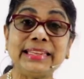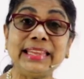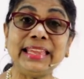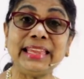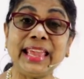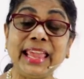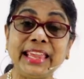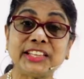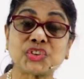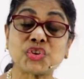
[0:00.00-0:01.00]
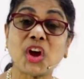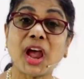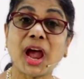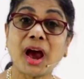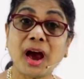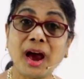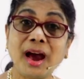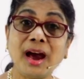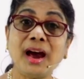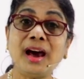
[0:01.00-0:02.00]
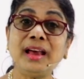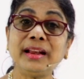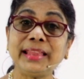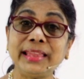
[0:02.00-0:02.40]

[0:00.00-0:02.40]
T H R